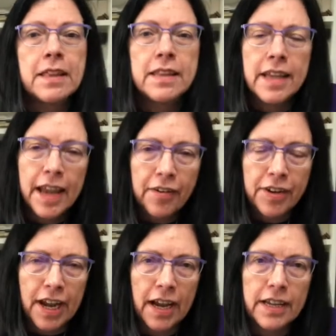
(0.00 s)
The
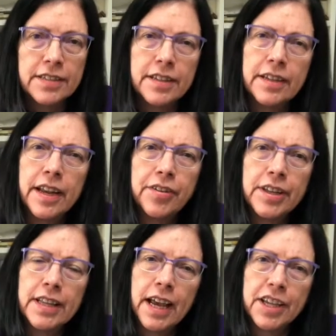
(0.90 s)
area is an area
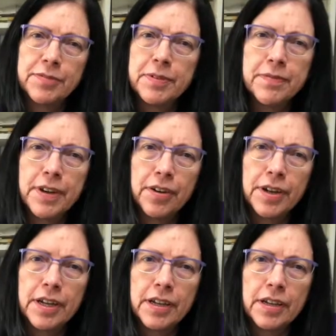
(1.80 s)
that has
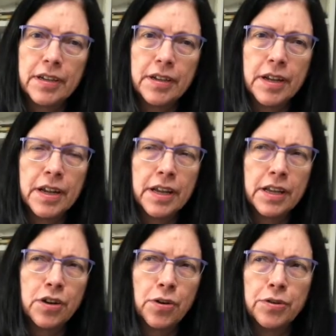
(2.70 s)
very
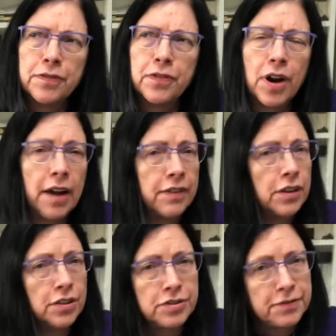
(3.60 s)
known for having
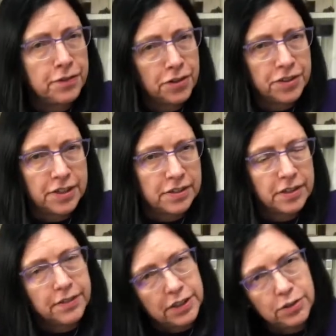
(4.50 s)
lots of fossils,
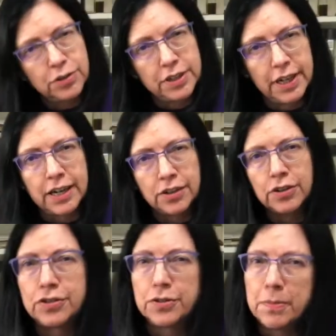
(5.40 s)
even though there are
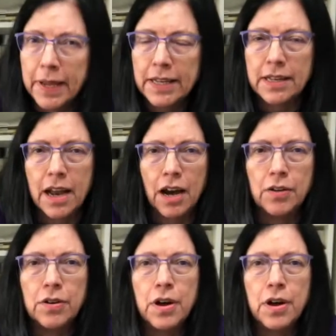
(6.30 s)
too many now.